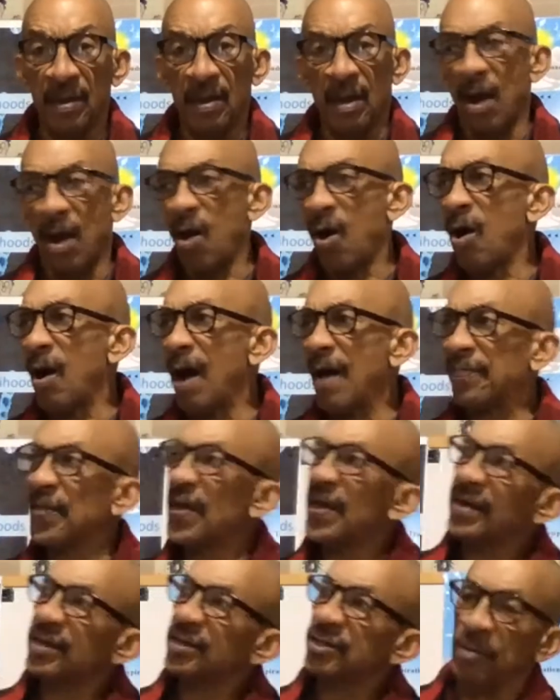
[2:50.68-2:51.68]
Oh, I
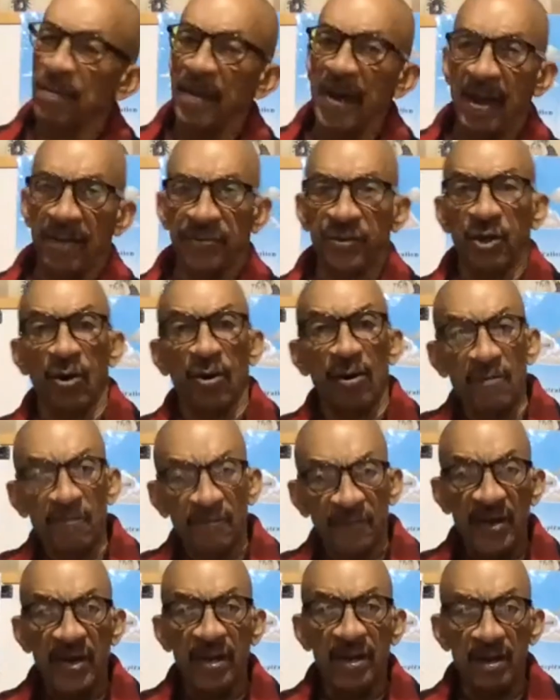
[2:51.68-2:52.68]
think it's about 30
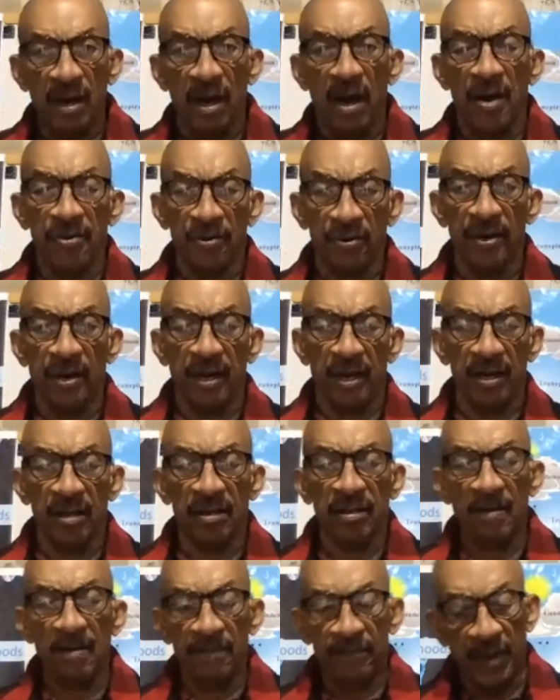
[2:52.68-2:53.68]
feet underneath.
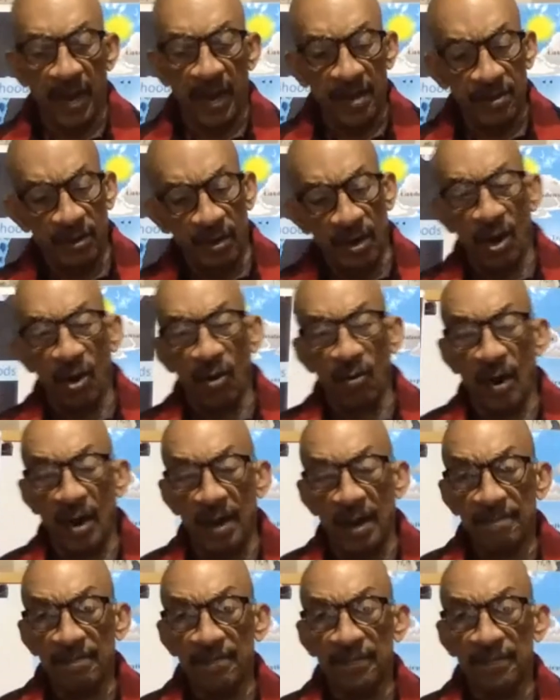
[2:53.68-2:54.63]
And you know what?